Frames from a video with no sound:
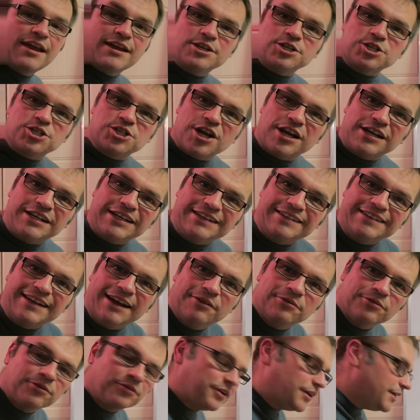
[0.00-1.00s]
a light shining
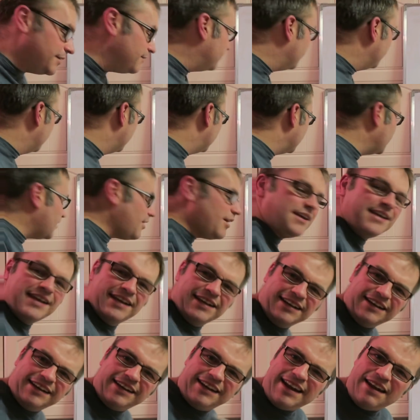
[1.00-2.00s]
down on it.
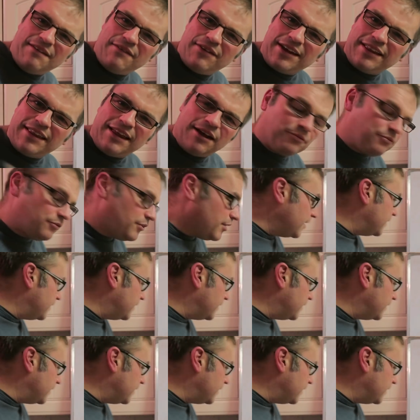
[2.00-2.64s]
Lightning, can never get that